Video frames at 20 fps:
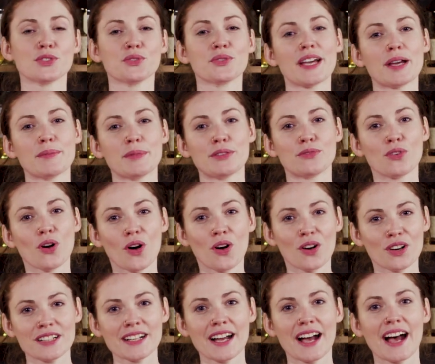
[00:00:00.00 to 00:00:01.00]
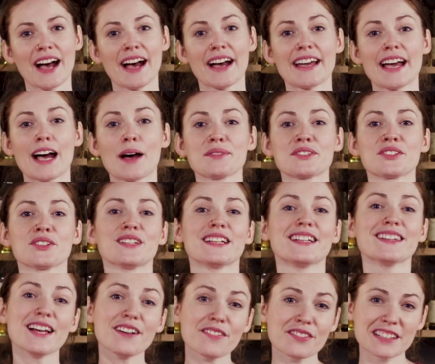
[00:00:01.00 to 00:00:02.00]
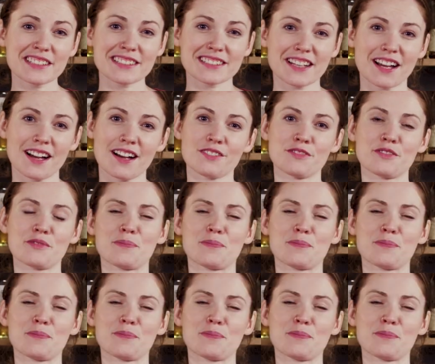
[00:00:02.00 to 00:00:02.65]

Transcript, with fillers: Don't get me wrong, I absolutely love the stuff,